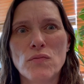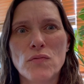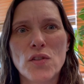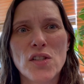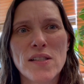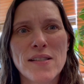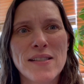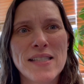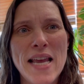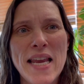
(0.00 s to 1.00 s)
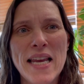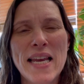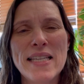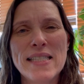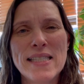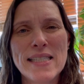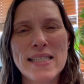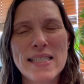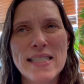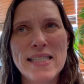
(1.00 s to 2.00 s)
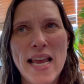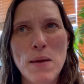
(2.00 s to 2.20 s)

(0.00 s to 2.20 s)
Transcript: just taking it day